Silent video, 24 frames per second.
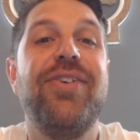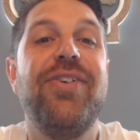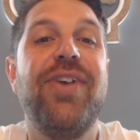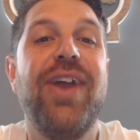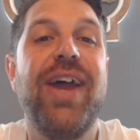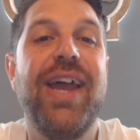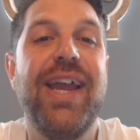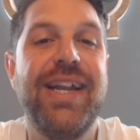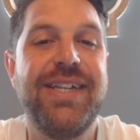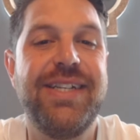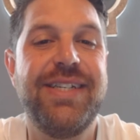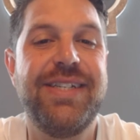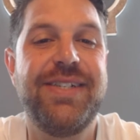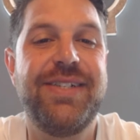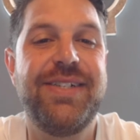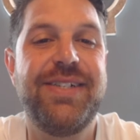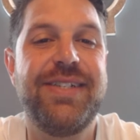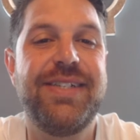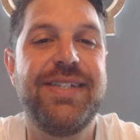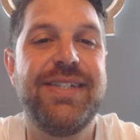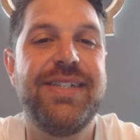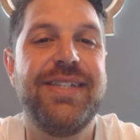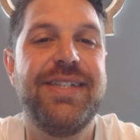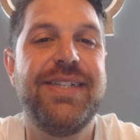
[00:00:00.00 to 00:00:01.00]
Right.
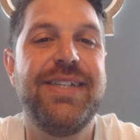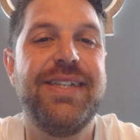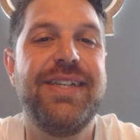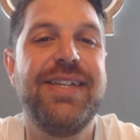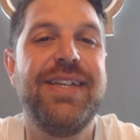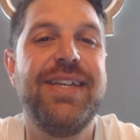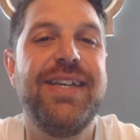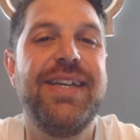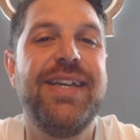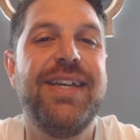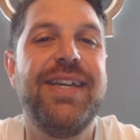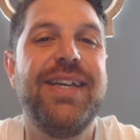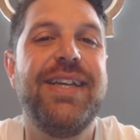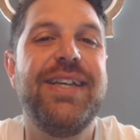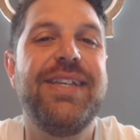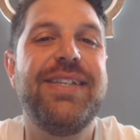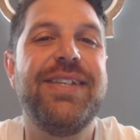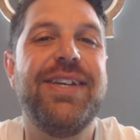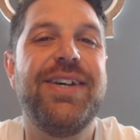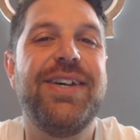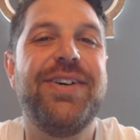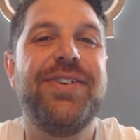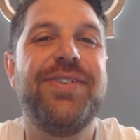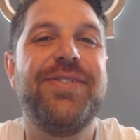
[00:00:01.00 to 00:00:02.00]

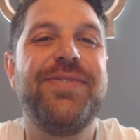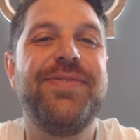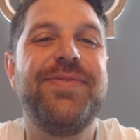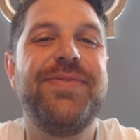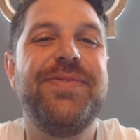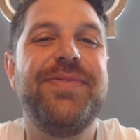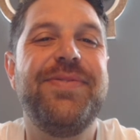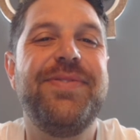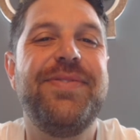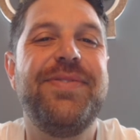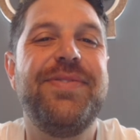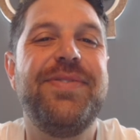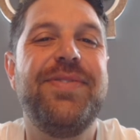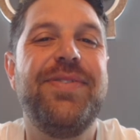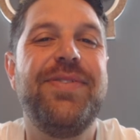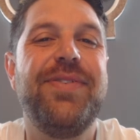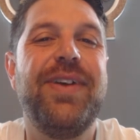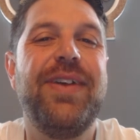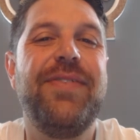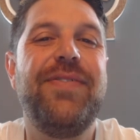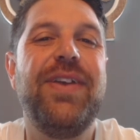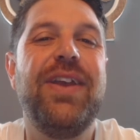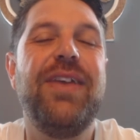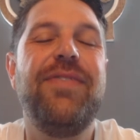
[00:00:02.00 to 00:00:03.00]
So,
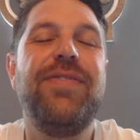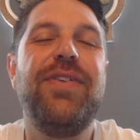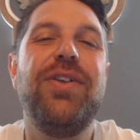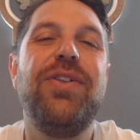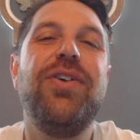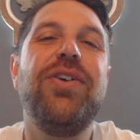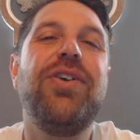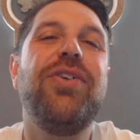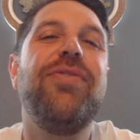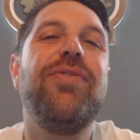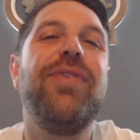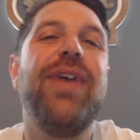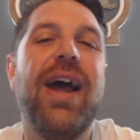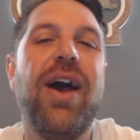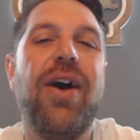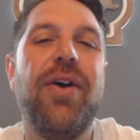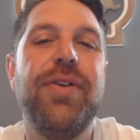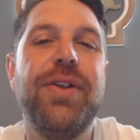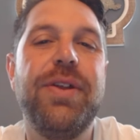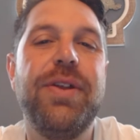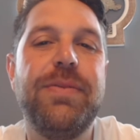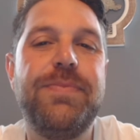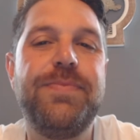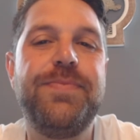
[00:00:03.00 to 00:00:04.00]
if you look
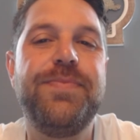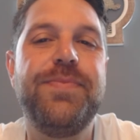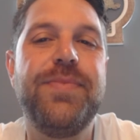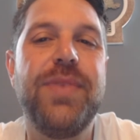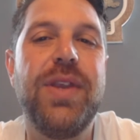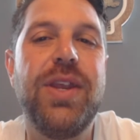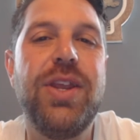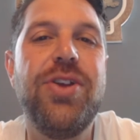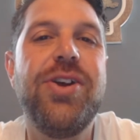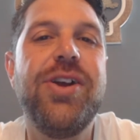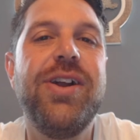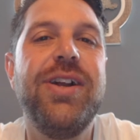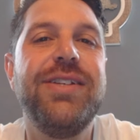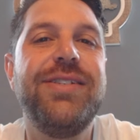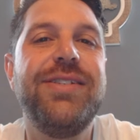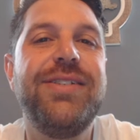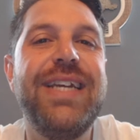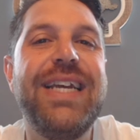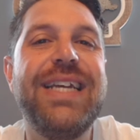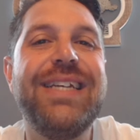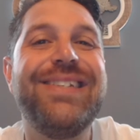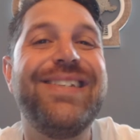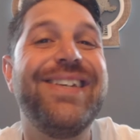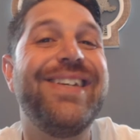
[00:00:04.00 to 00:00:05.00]
around, you're going to
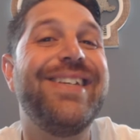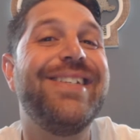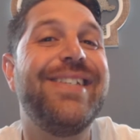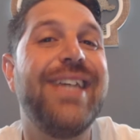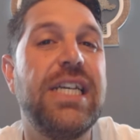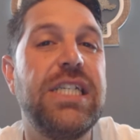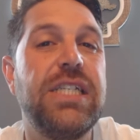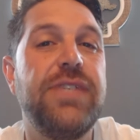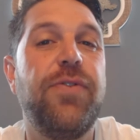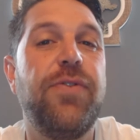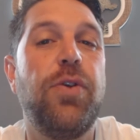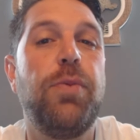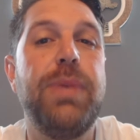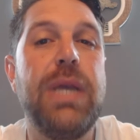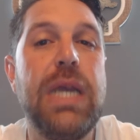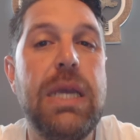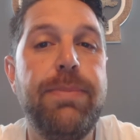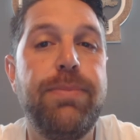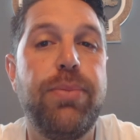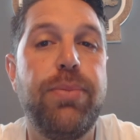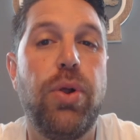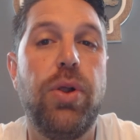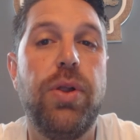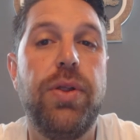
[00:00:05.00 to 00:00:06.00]
see successful
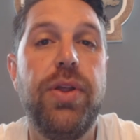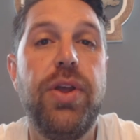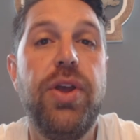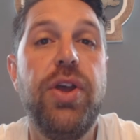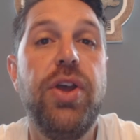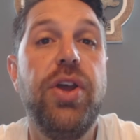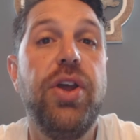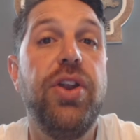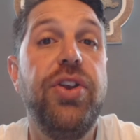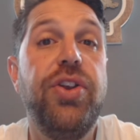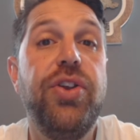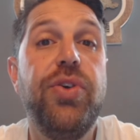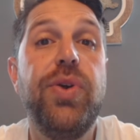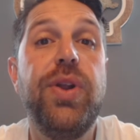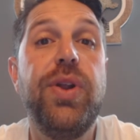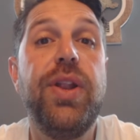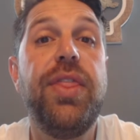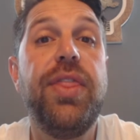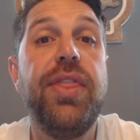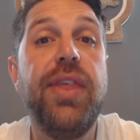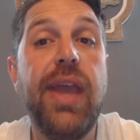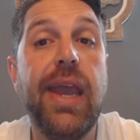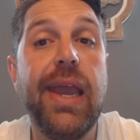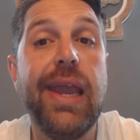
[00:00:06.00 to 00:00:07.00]
people doing
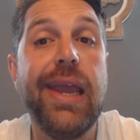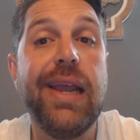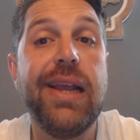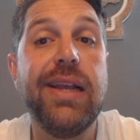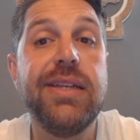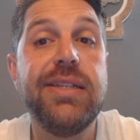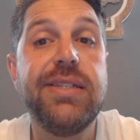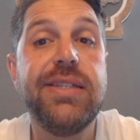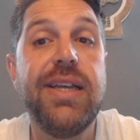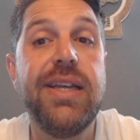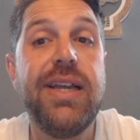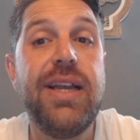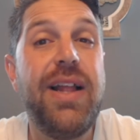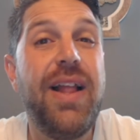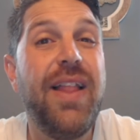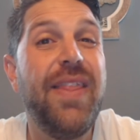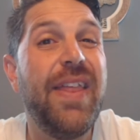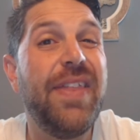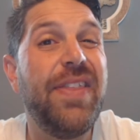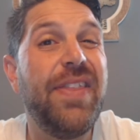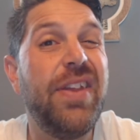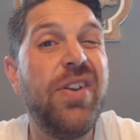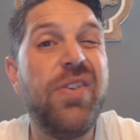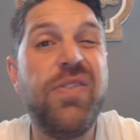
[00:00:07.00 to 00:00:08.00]
things
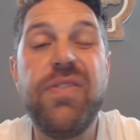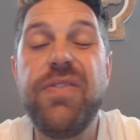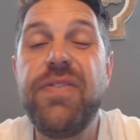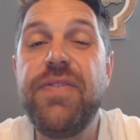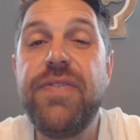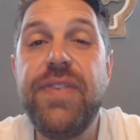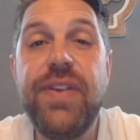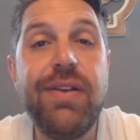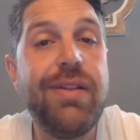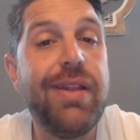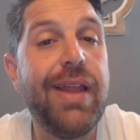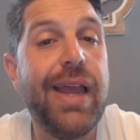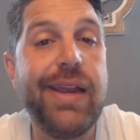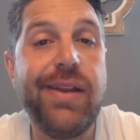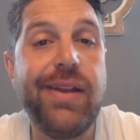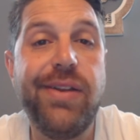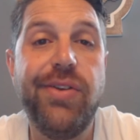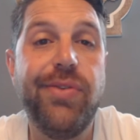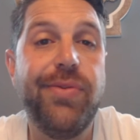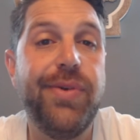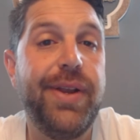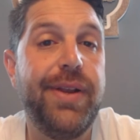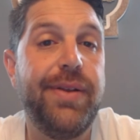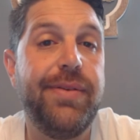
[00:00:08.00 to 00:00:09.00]
that they don't feel like
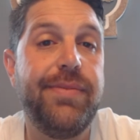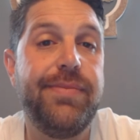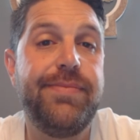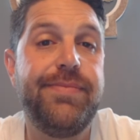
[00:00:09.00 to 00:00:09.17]
doing.